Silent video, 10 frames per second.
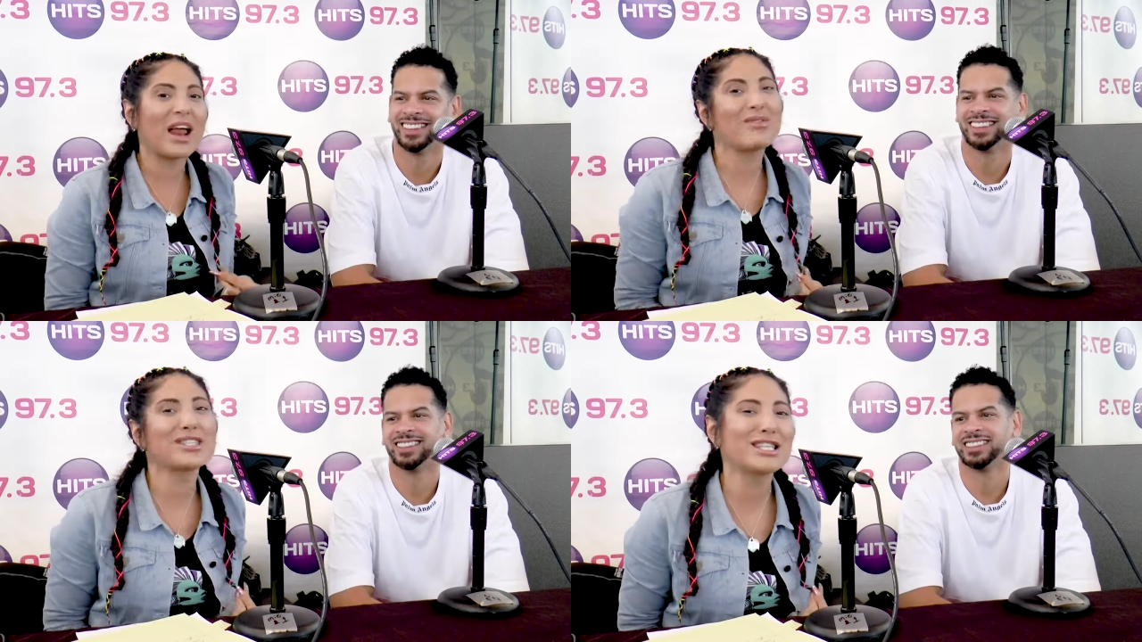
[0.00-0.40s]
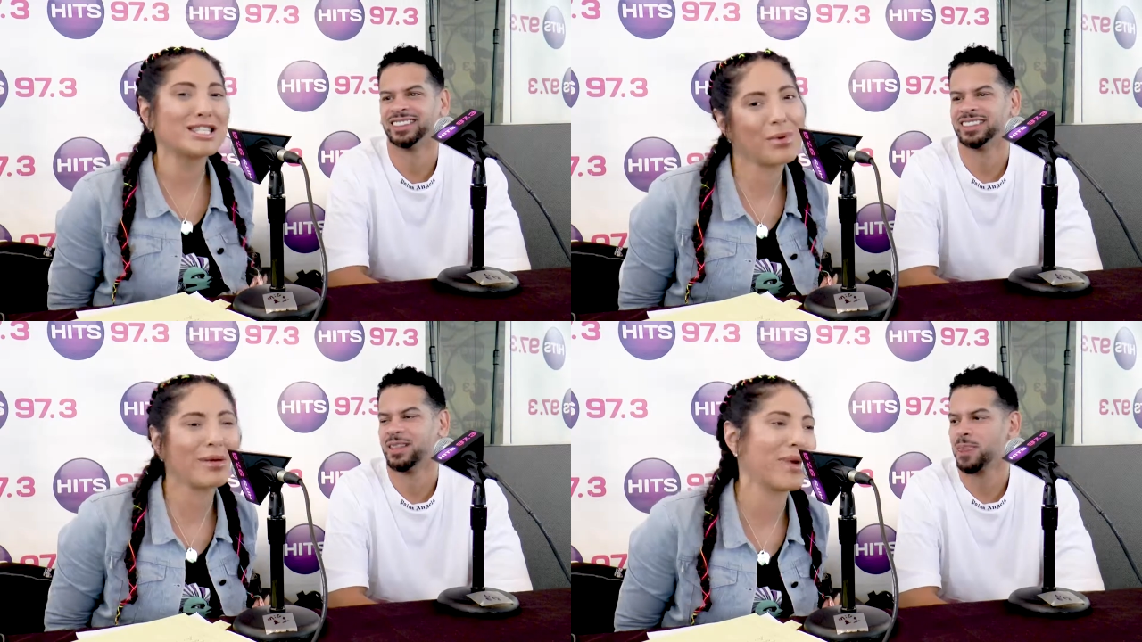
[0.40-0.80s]
Speaker 1: when I was
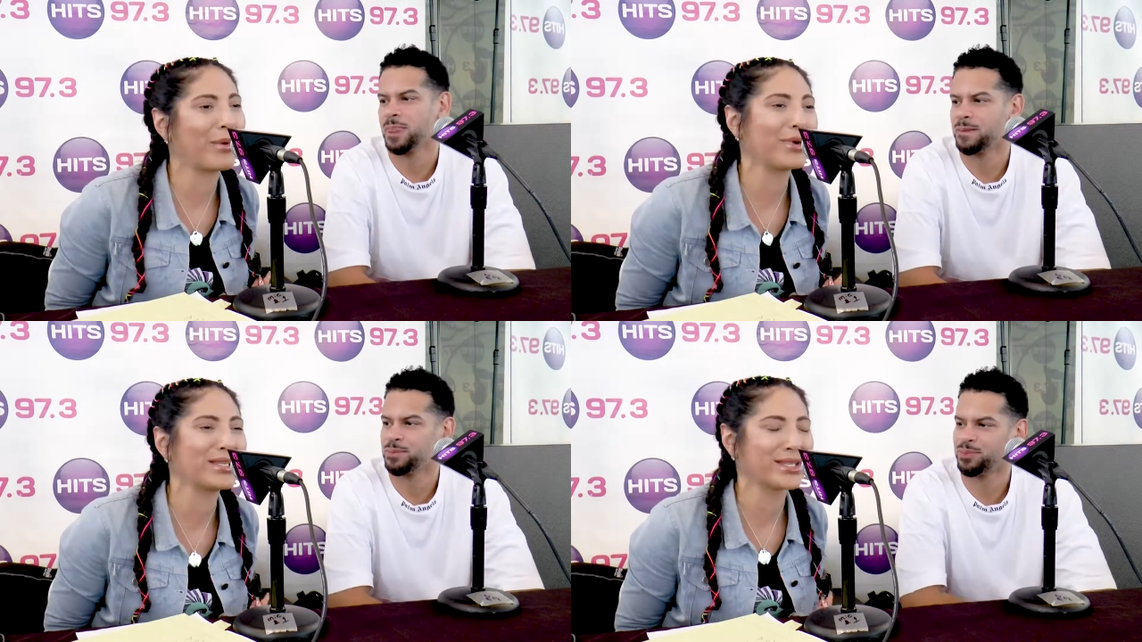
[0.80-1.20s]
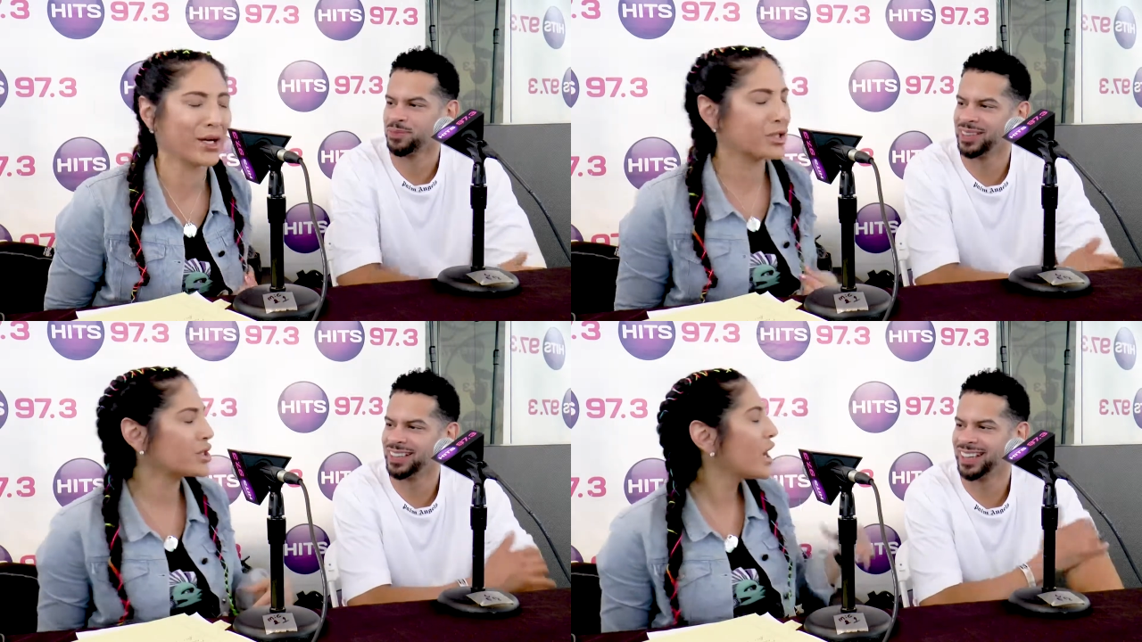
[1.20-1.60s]
doing my
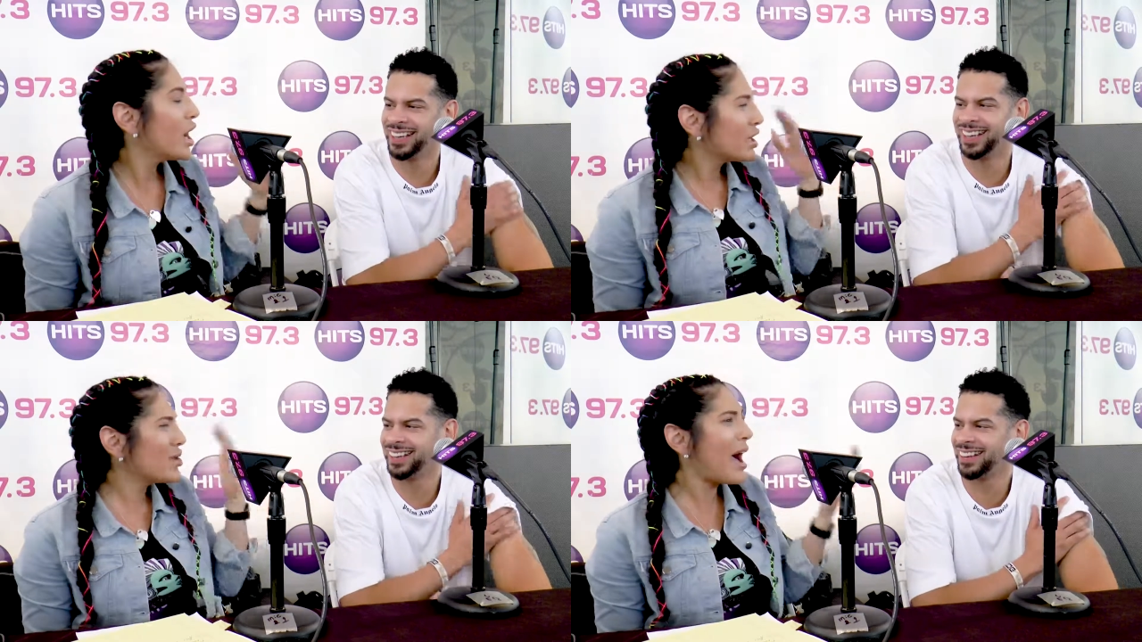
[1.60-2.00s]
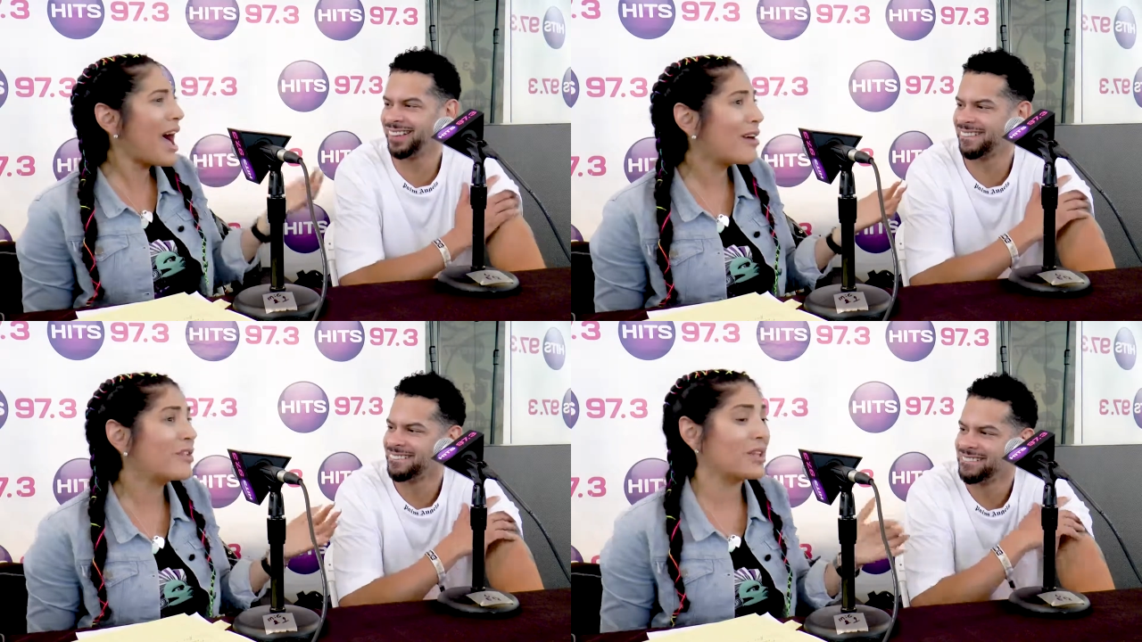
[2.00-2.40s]
research, you
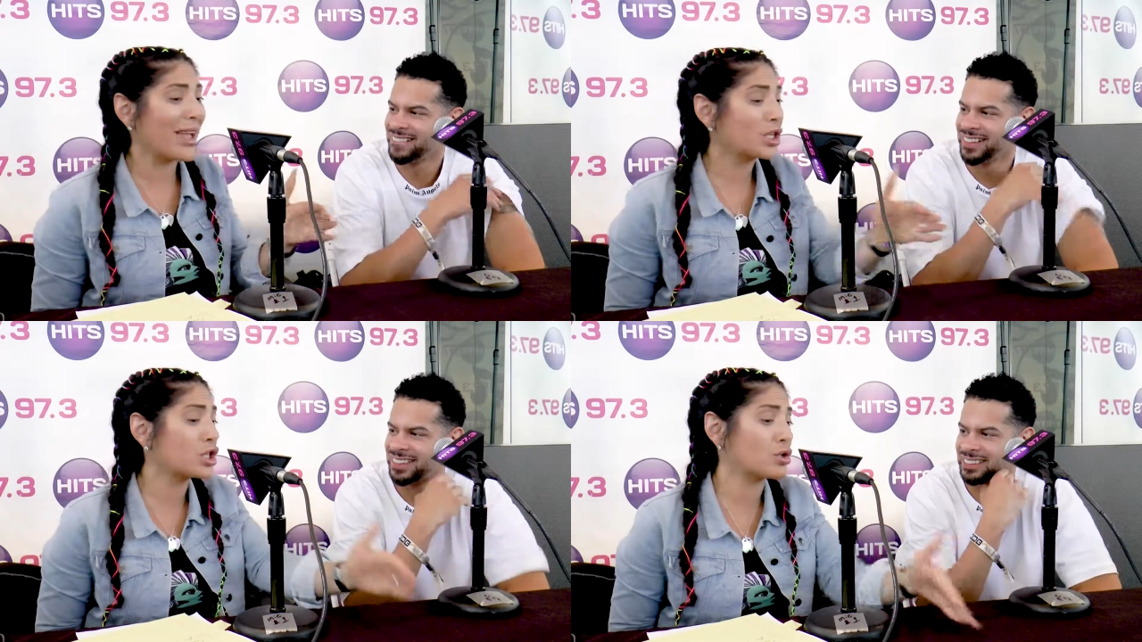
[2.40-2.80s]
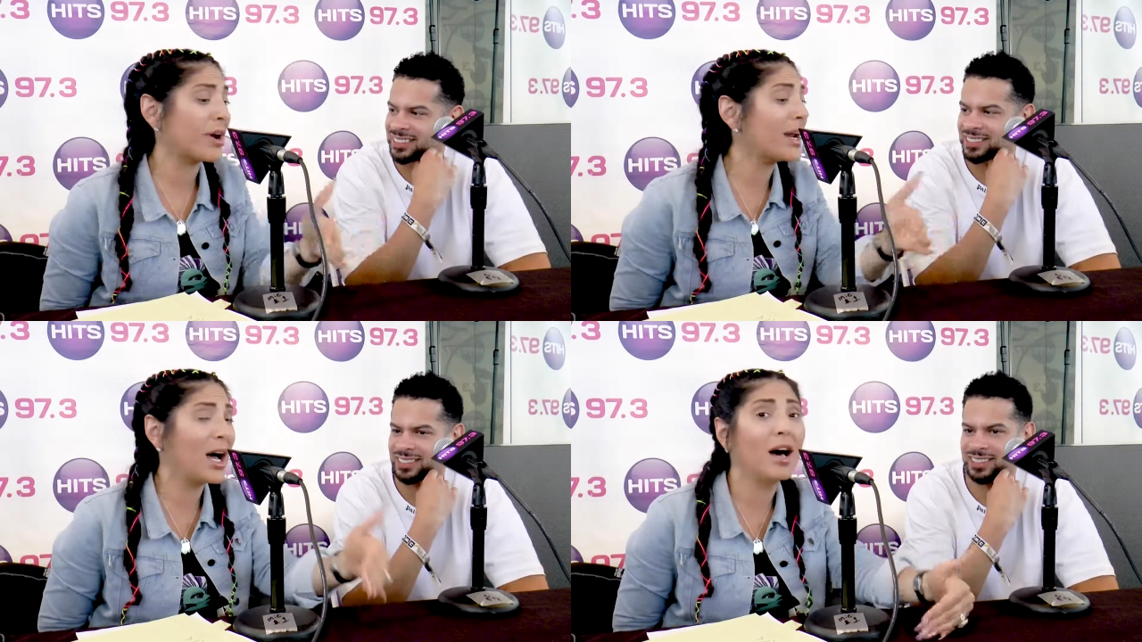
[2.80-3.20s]
have like
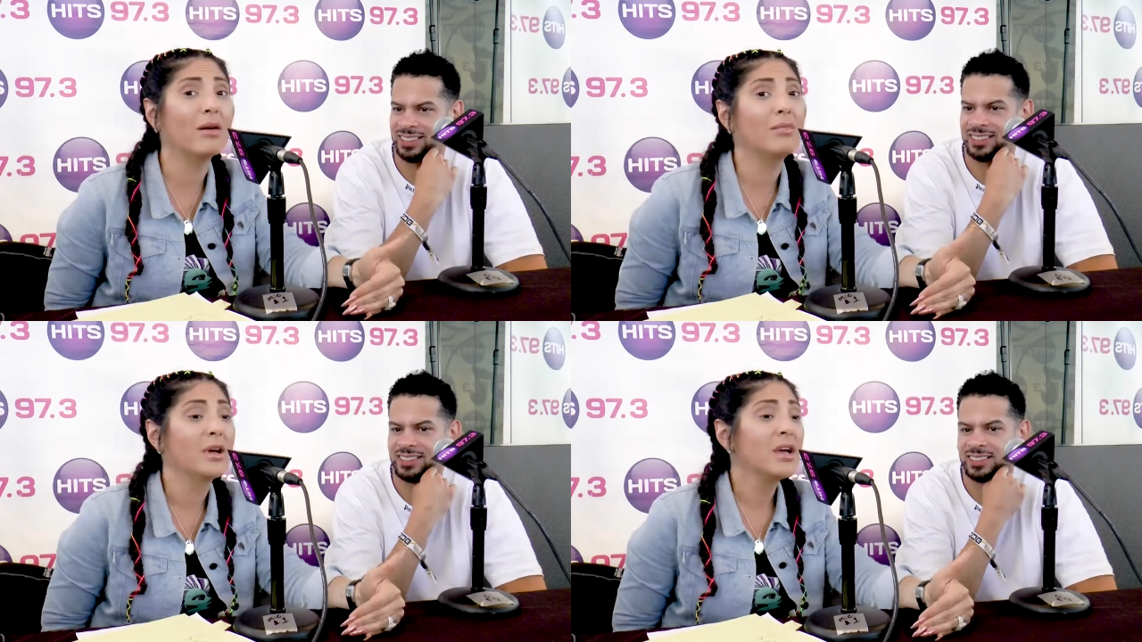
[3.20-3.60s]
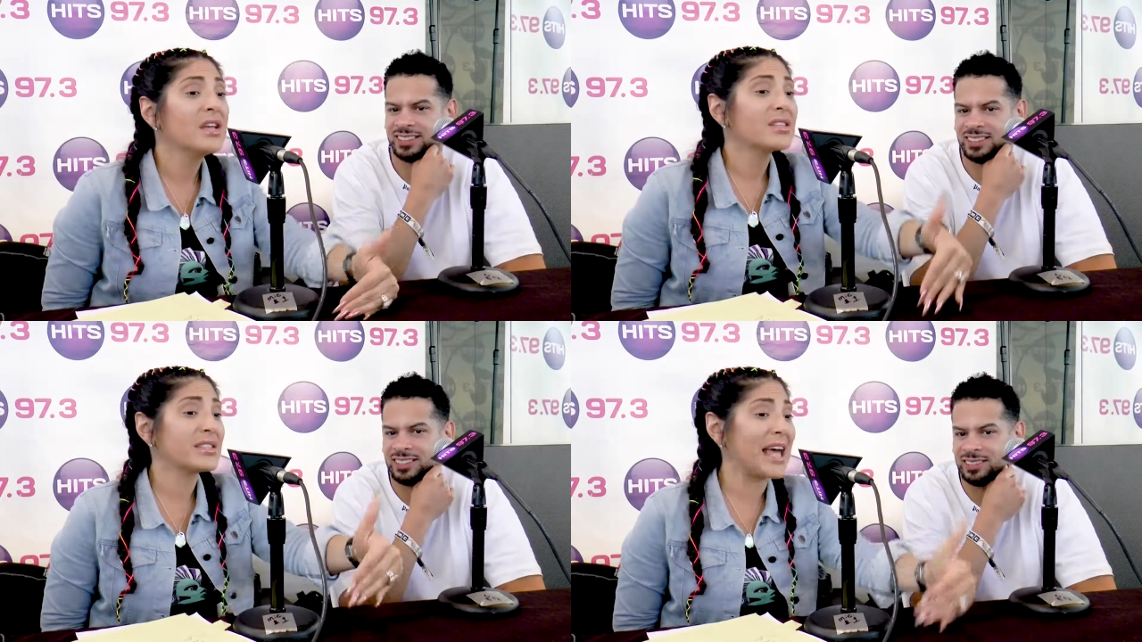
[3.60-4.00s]
straight up
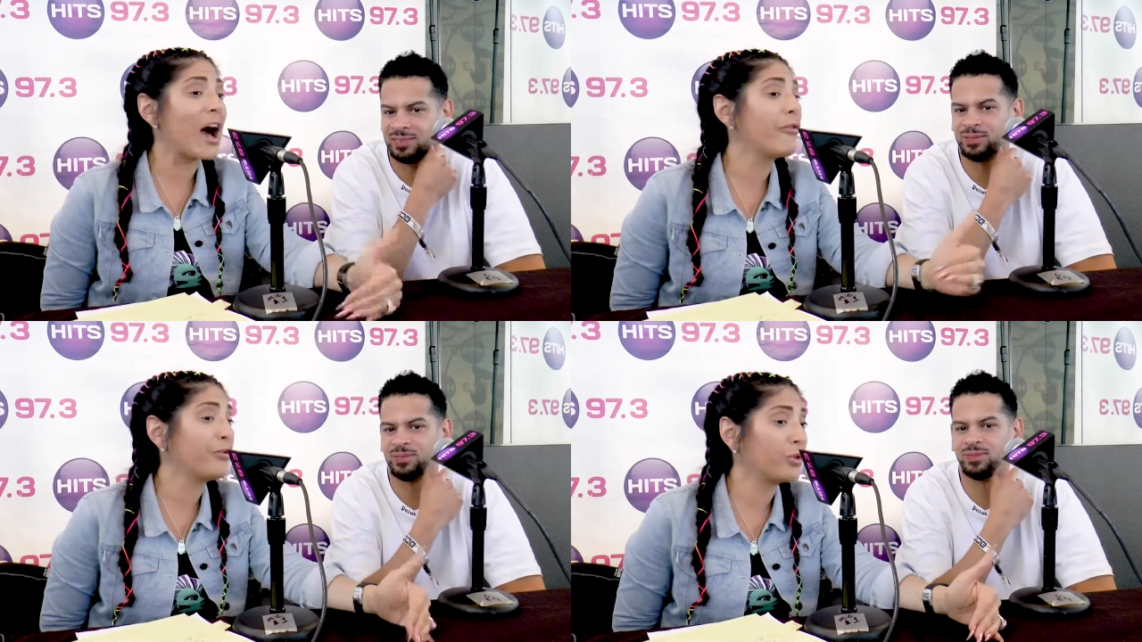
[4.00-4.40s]
South